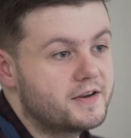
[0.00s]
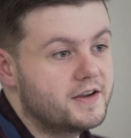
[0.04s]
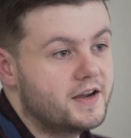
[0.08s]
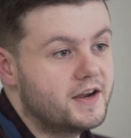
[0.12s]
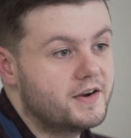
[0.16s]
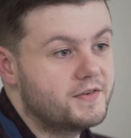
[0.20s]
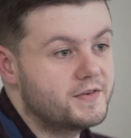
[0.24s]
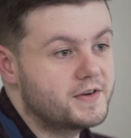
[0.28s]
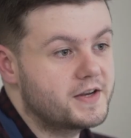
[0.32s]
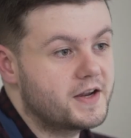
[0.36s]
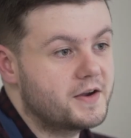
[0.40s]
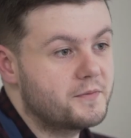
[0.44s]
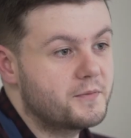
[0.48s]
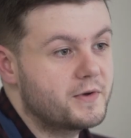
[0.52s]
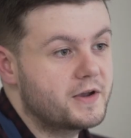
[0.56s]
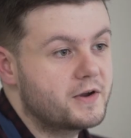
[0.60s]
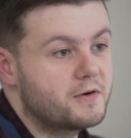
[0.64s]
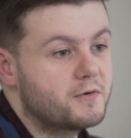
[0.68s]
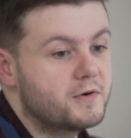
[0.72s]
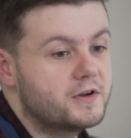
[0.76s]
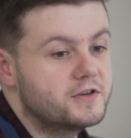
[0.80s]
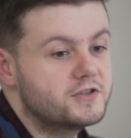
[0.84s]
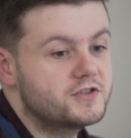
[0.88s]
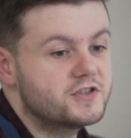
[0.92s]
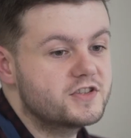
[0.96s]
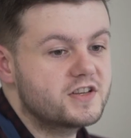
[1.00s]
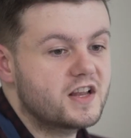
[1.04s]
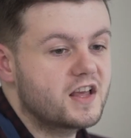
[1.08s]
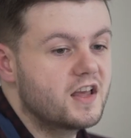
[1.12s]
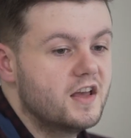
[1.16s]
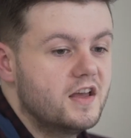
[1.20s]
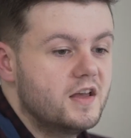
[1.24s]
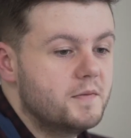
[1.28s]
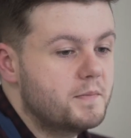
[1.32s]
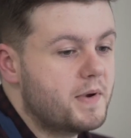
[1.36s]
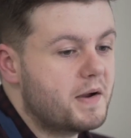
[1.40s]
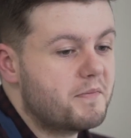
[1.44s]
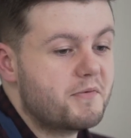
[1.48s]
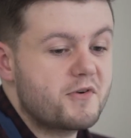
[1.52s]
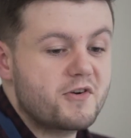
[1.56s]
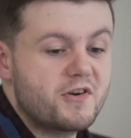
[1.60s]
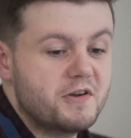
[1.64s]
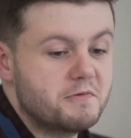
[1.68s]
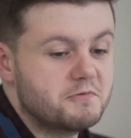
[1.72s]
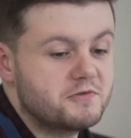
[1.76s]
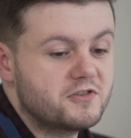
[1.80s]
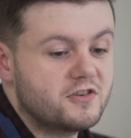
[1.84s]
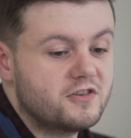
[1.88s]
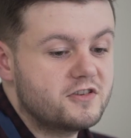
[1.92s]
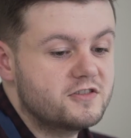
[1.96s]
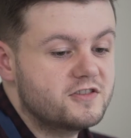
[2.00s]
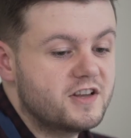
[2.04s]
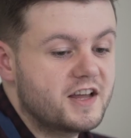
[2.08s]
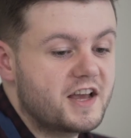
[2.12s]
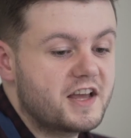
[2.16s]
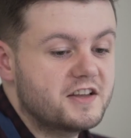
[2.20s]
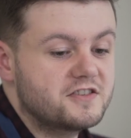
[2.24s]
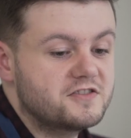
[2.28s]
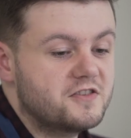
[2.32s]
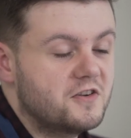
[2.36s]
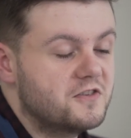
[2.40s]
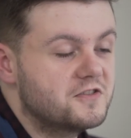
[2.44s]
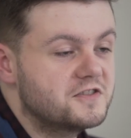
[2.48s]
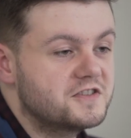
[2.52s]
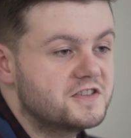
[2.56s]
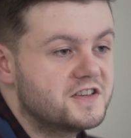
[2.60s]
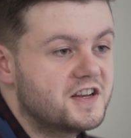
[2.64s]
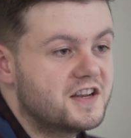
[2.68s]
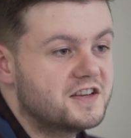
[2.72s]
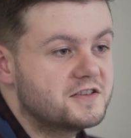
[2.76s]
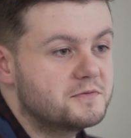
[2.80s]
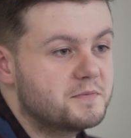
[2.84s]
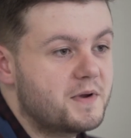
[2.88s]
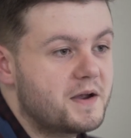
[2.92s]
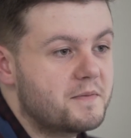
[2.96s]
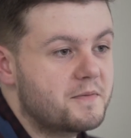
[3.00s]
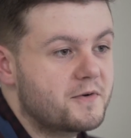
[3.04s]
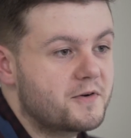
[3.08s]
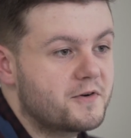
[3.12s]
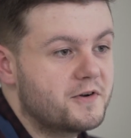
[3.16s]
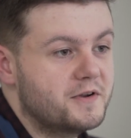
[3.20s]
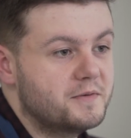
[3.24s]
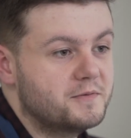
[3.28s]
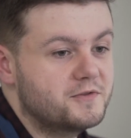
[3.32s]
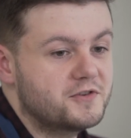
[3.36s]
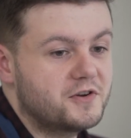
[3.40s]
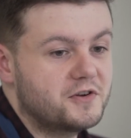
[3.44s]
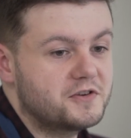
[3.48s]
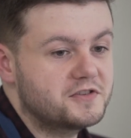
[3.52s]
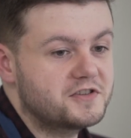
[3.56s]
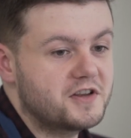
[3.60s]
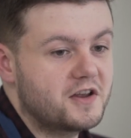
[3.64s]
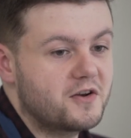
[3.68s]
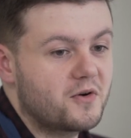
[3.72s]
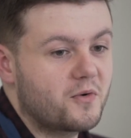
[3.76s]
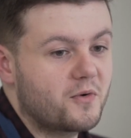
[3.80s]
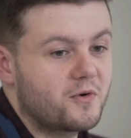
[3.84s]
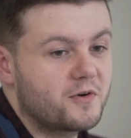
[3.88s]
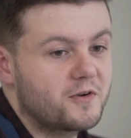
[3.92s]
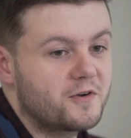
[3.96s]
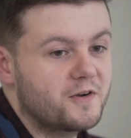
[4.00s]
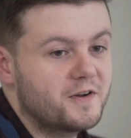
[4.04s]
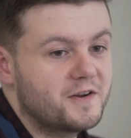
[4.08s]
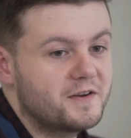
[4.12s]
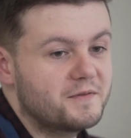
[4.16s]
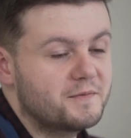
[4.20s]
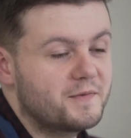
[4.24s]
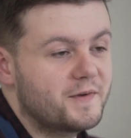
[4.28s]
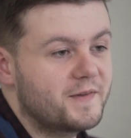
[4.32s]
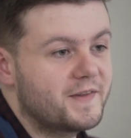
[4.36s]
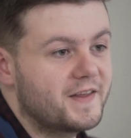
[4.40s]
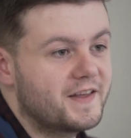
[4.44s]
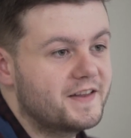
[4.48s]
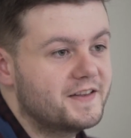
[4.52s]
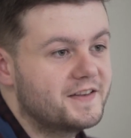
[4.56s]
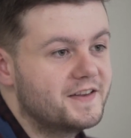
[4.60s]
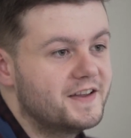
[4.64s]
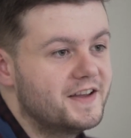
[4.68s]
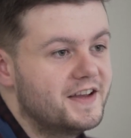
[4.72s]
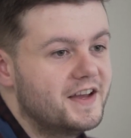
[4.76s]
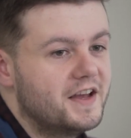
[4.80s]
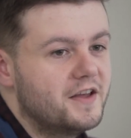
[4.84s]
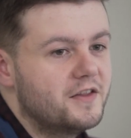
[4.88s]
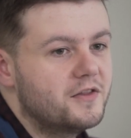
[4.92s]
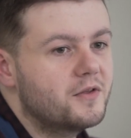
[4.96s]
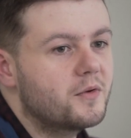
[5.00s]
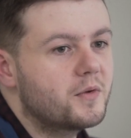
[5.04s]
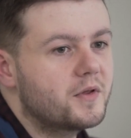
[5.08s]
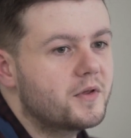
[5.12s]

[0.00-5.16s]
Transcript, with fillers: wellbeing practitioner training accredited by the British Psychological Society, which specialises in